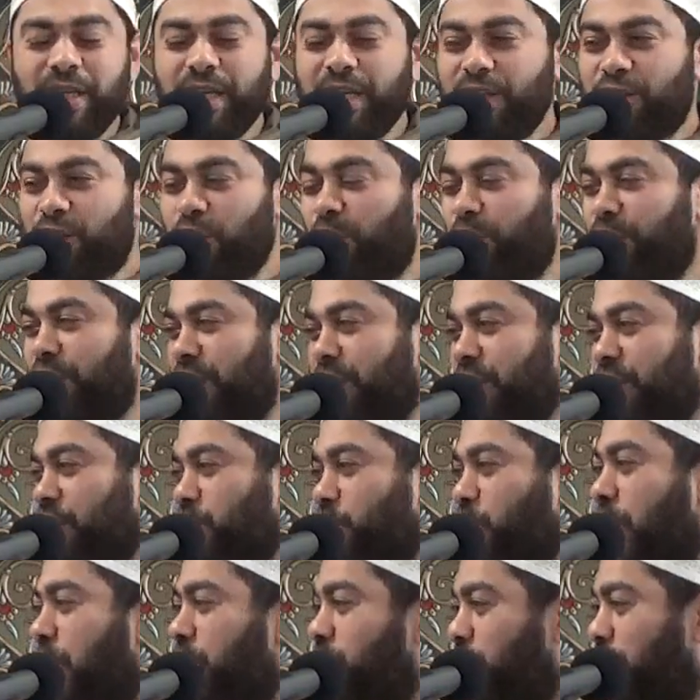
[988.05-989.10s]
So this is
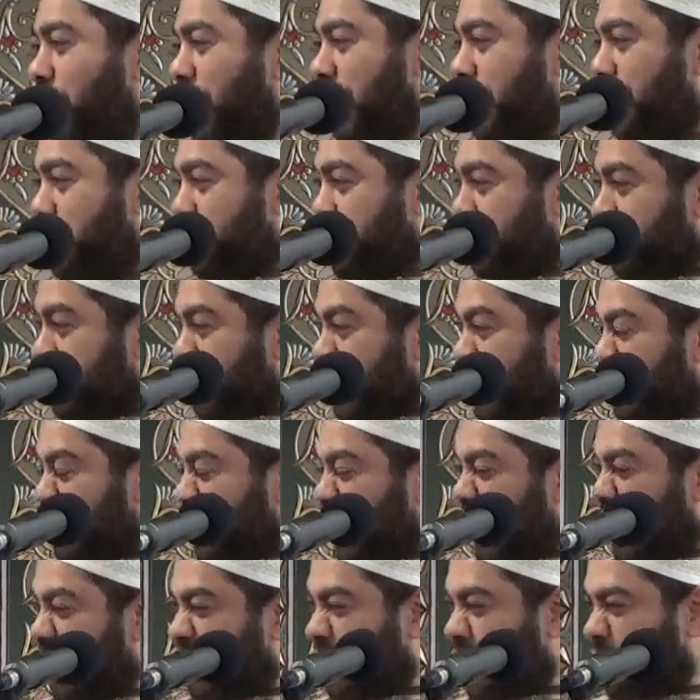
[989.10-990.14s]
one way. The
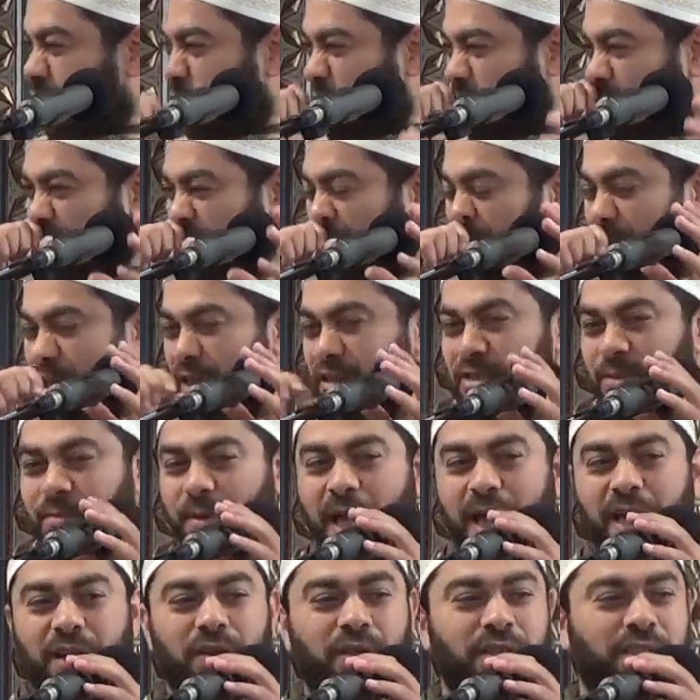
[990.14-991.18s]
other way Allah
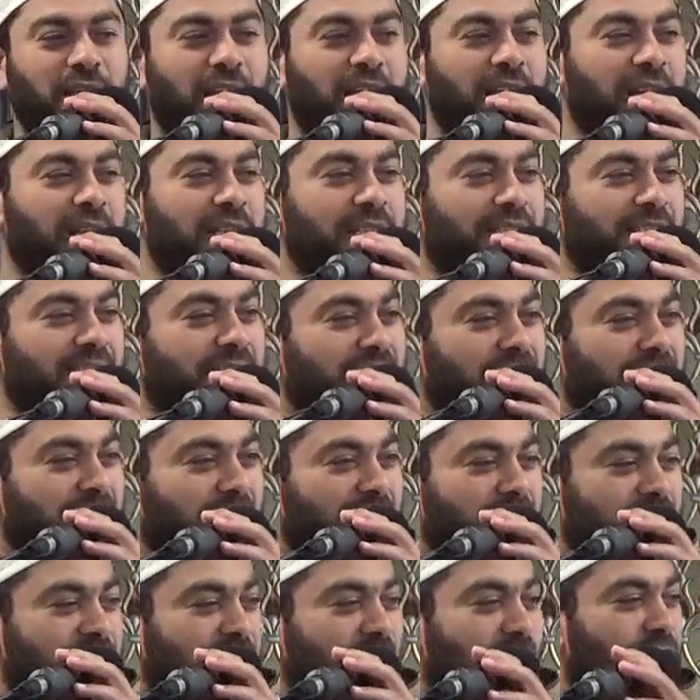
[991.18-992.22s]
subhanahu wa ta'ala is telling
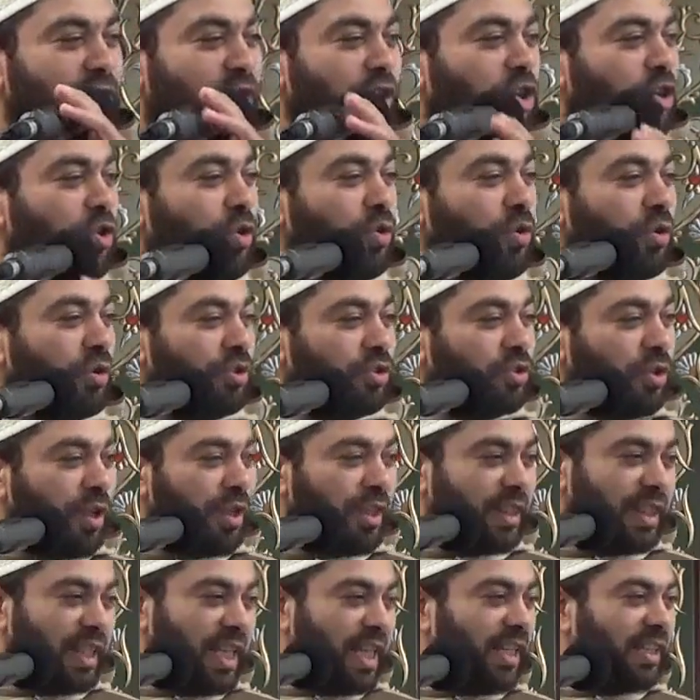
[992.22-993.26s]
us, if you
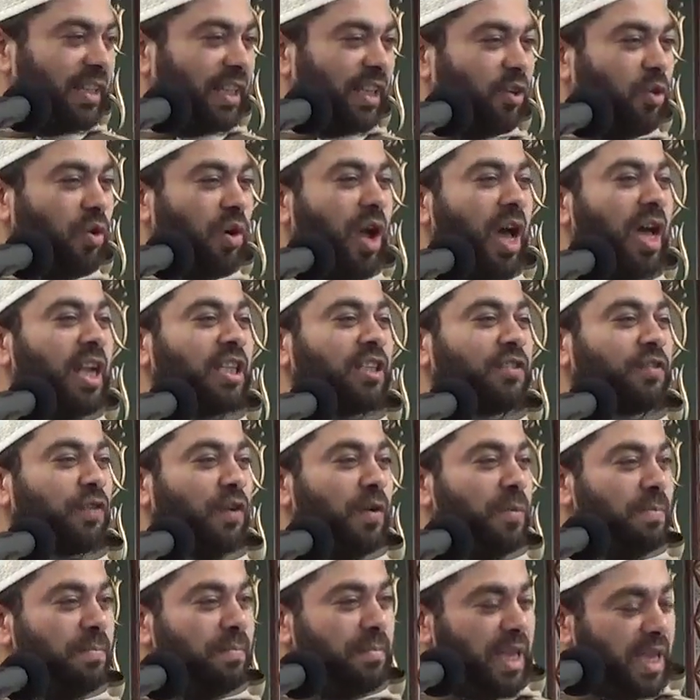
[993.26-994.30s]
don't think the Quran is
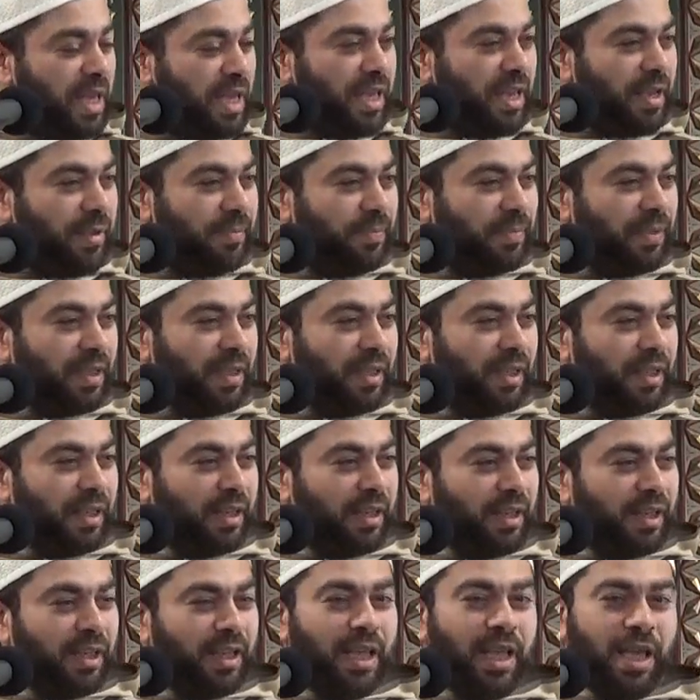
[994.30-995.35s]
from me,
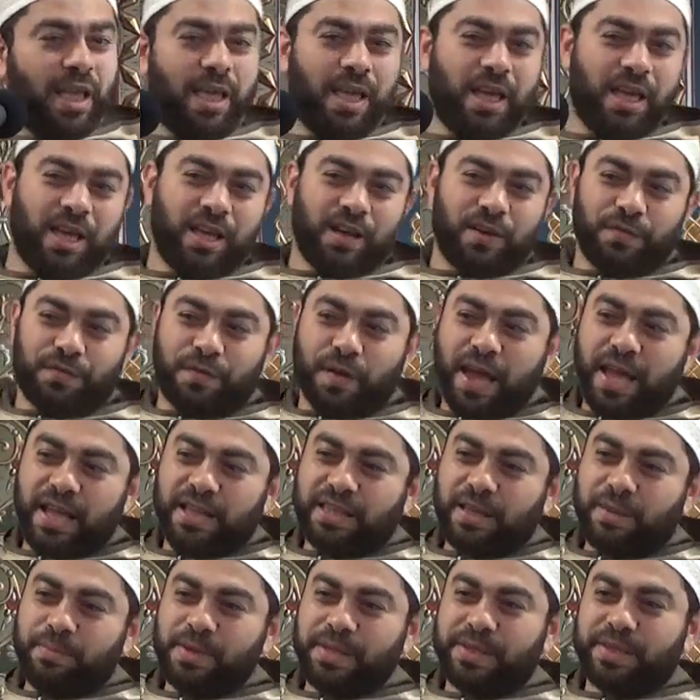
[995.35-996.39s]
here
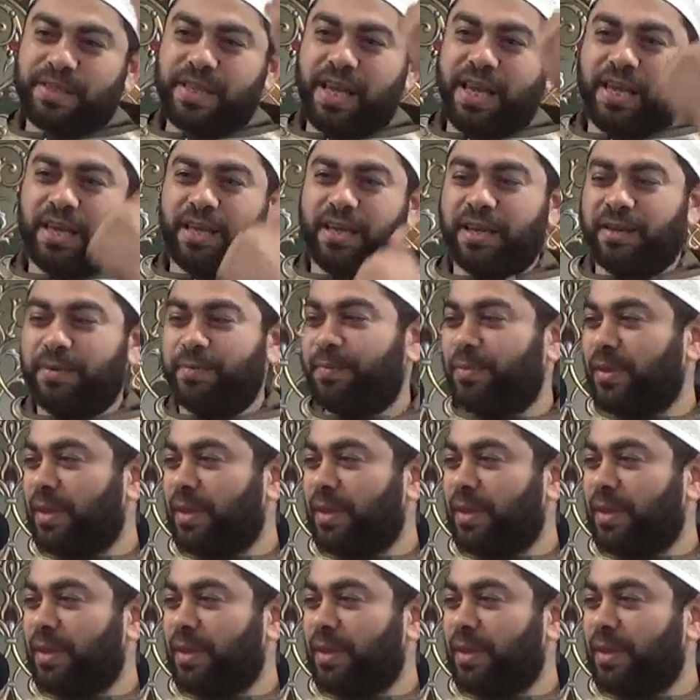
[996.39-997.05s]
find a mistake.